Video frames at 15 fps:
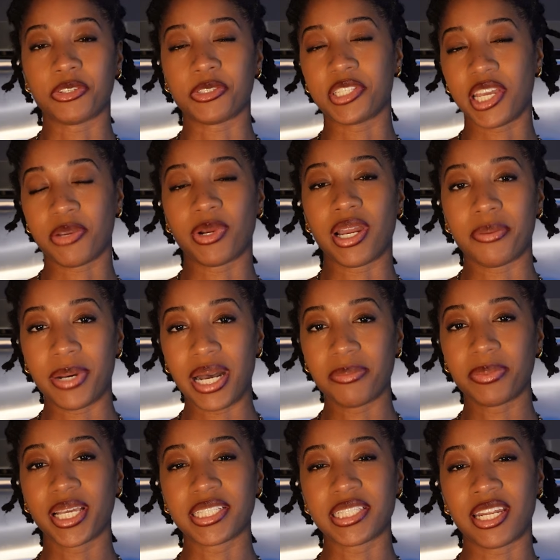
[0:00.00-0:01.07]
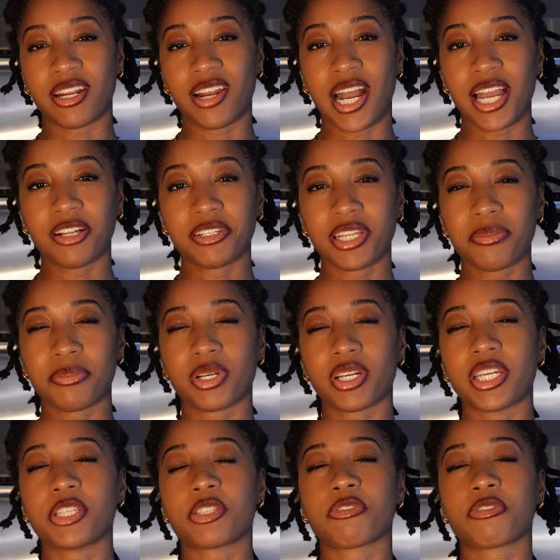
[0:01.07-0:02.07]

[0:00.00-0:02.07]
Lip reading: today we're at Publix and our aisle number is